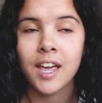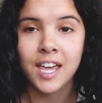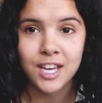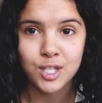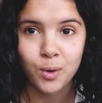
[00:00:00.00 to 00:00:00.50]
In
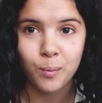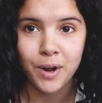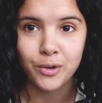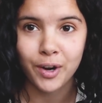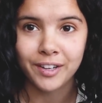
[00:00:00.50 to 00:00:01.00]
case you were
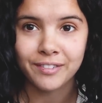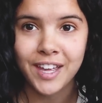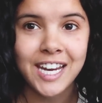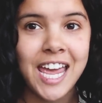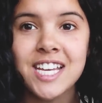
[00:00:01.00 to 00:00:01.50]
wondering.
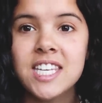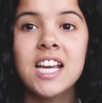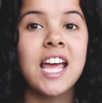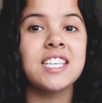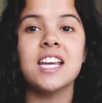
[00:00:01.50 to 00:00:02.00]
In case
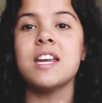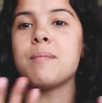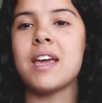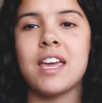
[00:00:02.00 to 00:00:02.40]
I didn't